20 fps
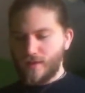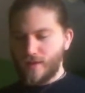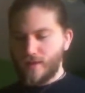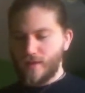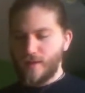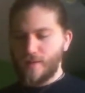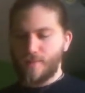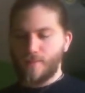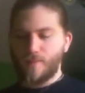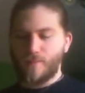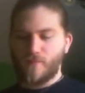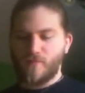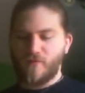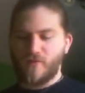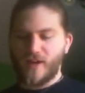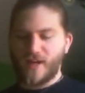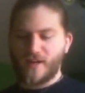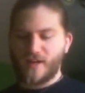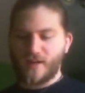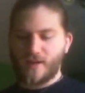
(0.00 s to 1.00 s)
in
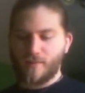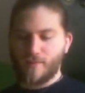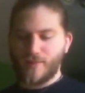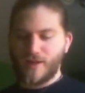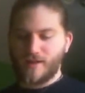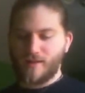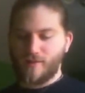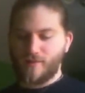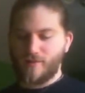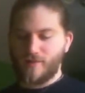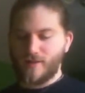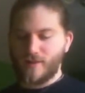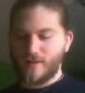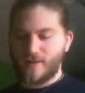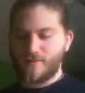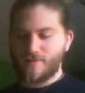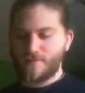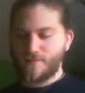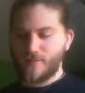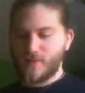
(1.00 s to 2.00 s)
Viking
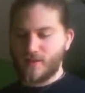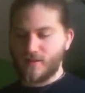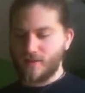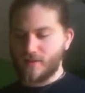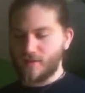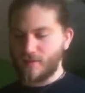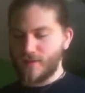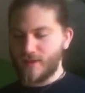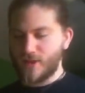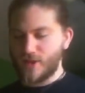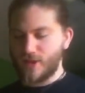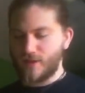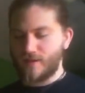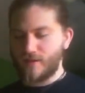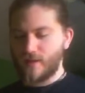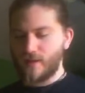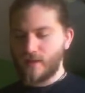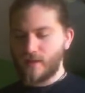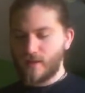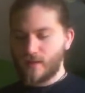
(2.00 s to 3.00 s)
battlefield situations.
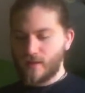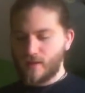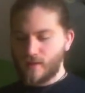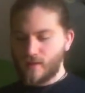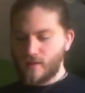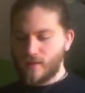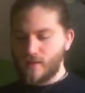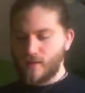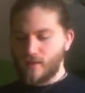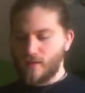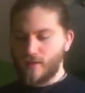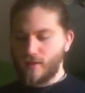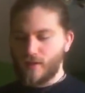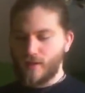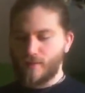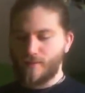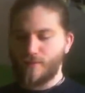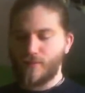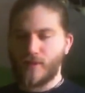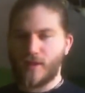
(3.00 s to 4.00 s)
Oh
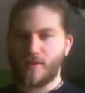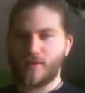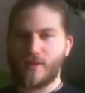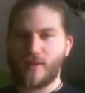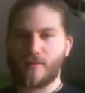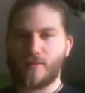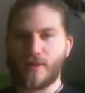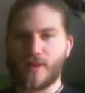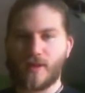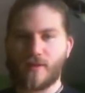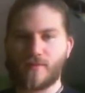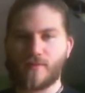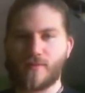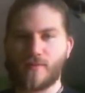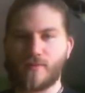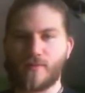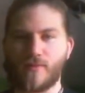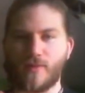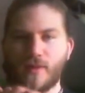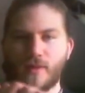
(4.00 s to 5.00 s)
yeah, and there we have
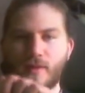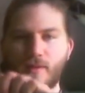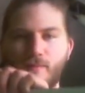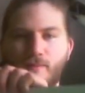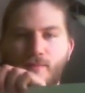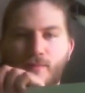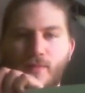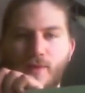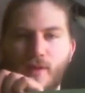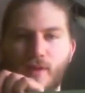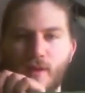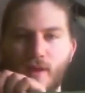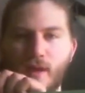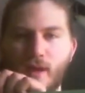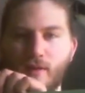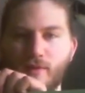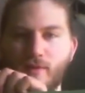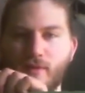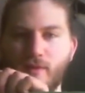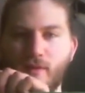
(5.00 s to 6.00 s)
the
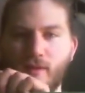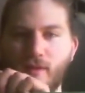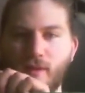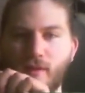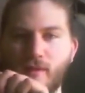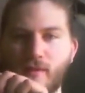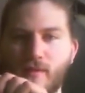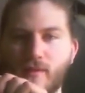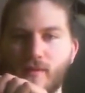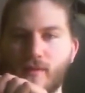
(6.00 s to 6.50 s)
half swording.